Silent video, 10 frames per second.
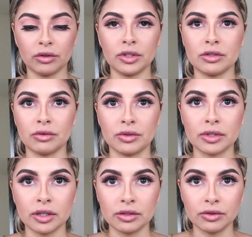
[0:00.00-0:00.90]
Alright, so
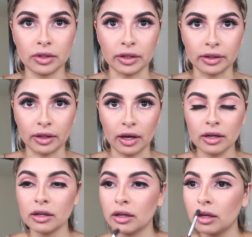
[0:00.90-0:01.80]
once I do it like
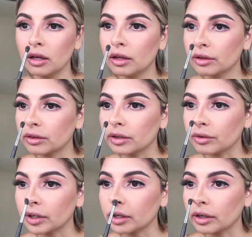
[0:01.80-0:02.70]
that,
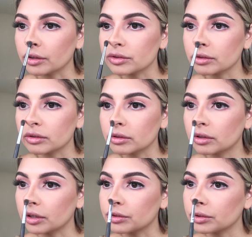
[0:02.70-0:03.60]
then I also
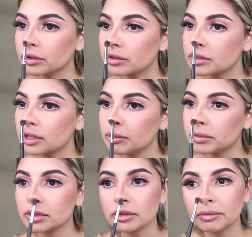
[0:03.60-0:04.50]
contour the
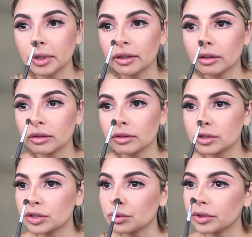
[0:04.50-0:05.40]
tip just to make it look
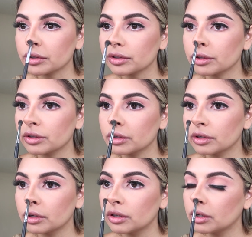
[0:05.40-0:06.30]
shorter.
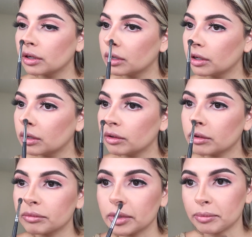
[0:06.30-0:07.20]

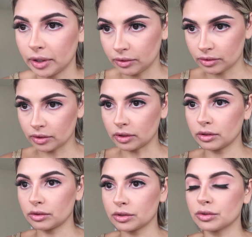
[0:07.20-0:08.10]
Make my nose look a
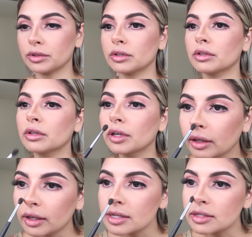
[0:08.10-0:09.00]
little shorter.
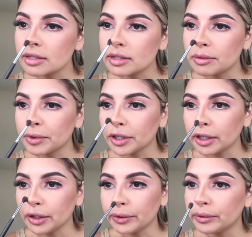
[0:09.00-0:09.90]
And it's super
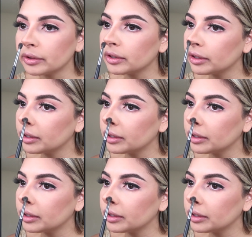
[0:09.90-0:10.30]
cute.